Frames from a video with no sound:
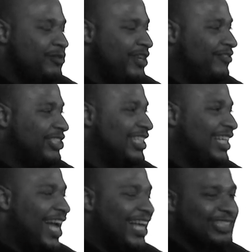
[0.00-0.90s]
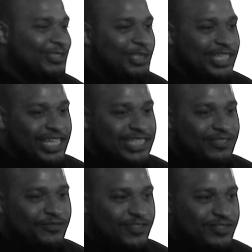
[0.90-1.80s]
You've never seen high school kids
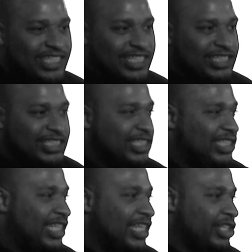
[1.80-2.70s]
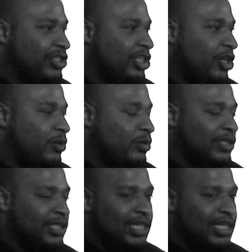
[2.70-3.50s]
at 15, 16 years old